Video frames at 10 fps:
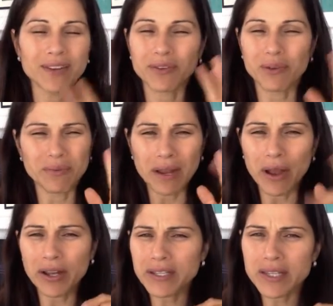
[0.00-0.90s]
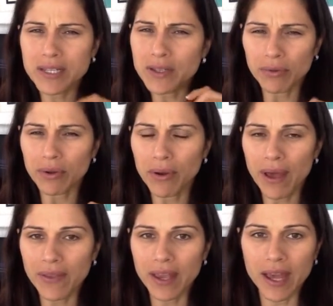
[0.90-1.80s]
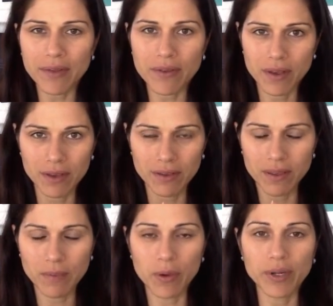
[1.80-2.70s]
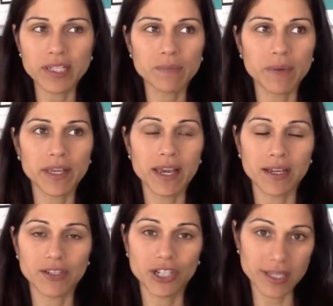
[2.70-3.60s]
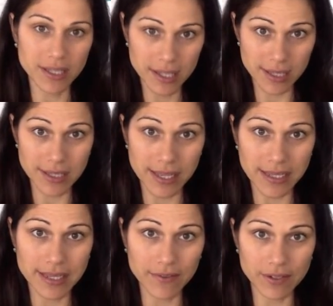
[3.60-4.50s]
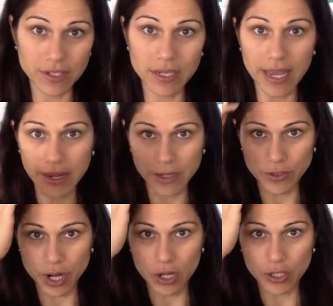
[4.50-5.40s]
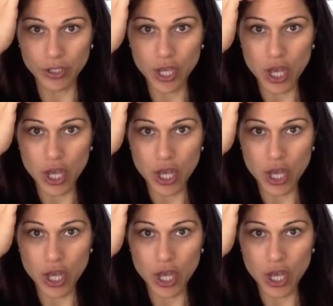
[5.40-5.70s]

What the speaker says: don't know. I honestly don't know how they gather the bonus, but yeah, she says it's like $700 to $800.